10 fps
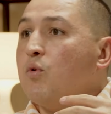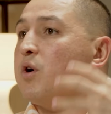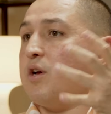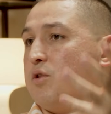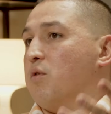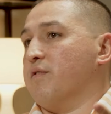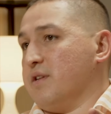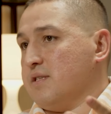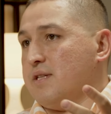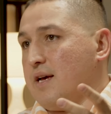work
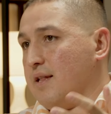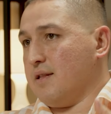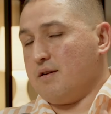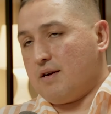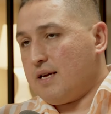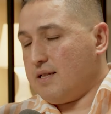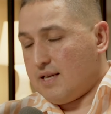towards that, right?